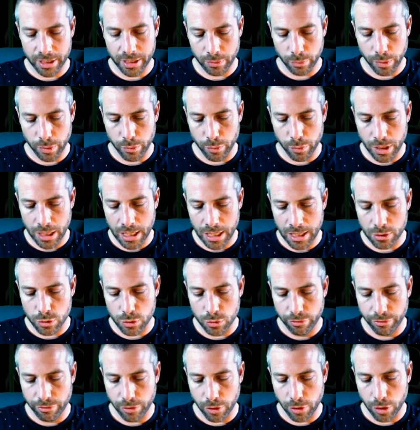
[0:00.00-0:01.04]
We would like to
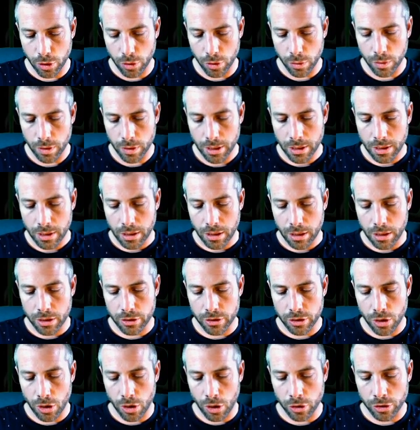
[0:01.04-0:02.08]
follow
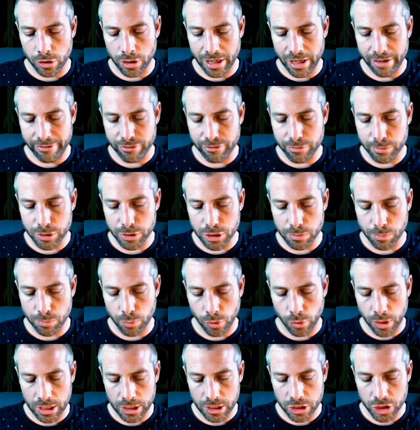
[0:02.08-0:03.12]
on the leftmost
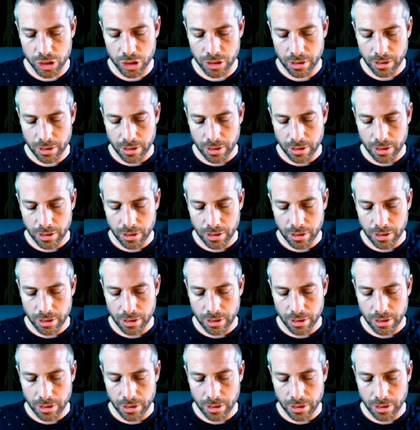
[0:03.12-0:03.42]
branch